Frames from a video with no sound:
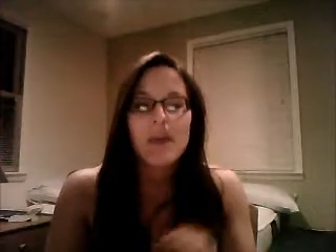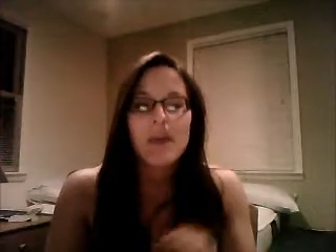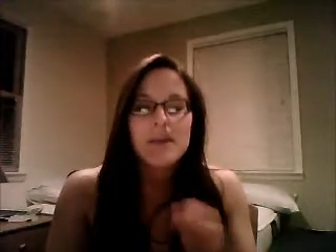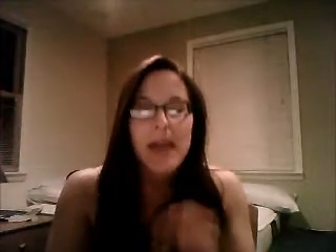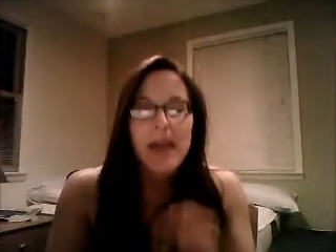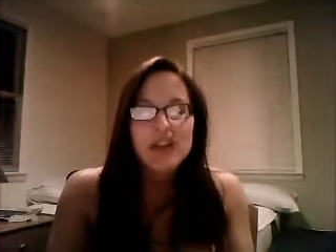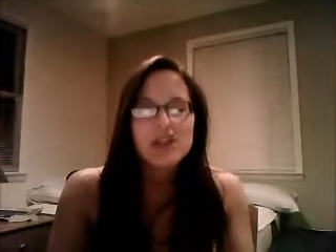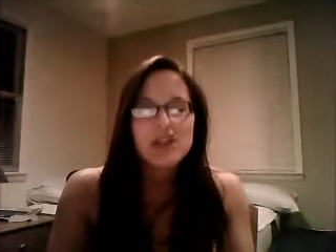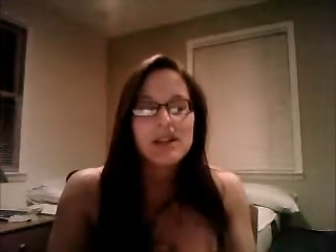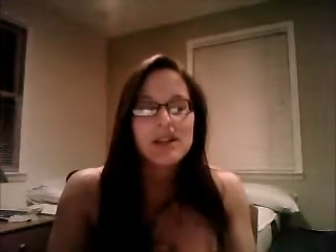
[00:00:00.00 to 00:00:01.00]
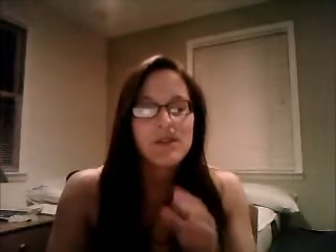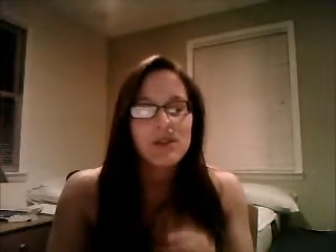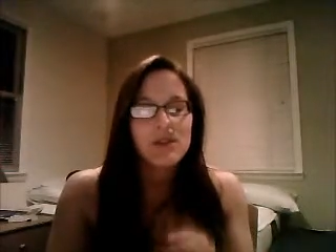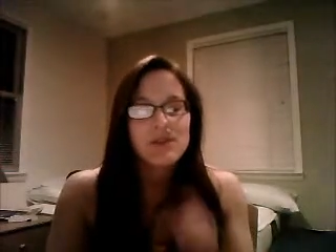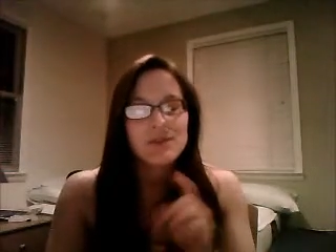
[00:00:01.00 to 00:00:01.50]
Wait patiently
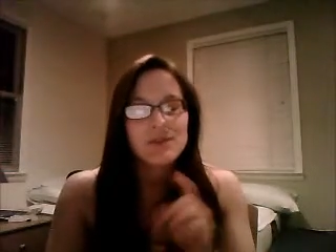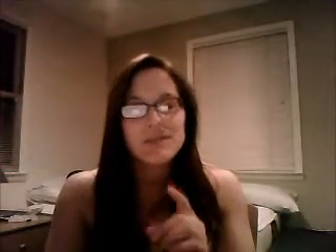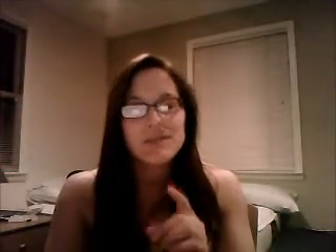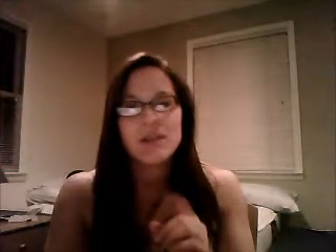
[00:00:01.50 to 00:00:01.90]
for those who